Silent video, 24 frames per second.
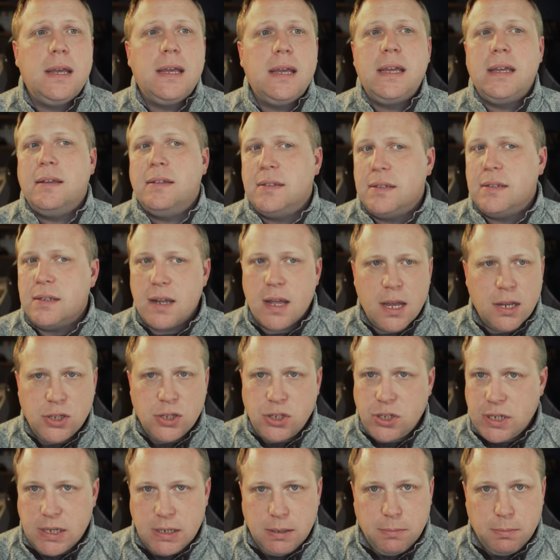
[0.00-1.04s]
is not
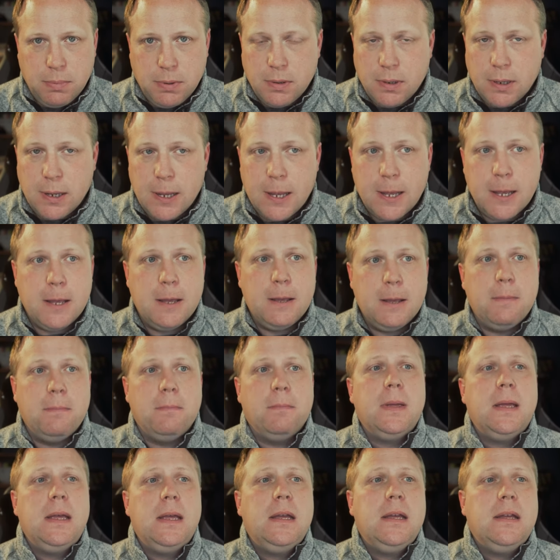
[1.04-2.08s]
cheap. Um,
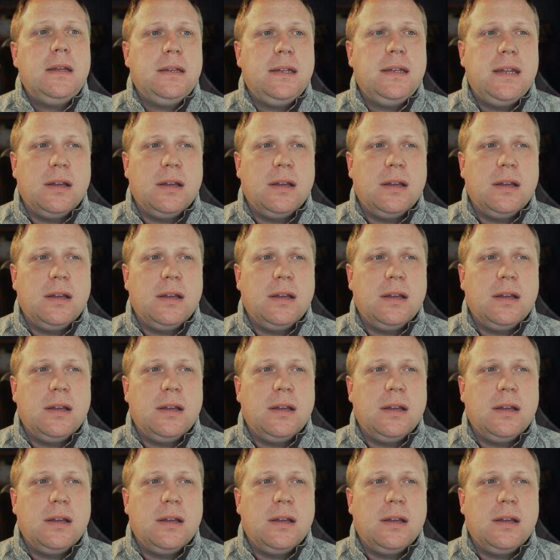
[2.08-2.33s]
now,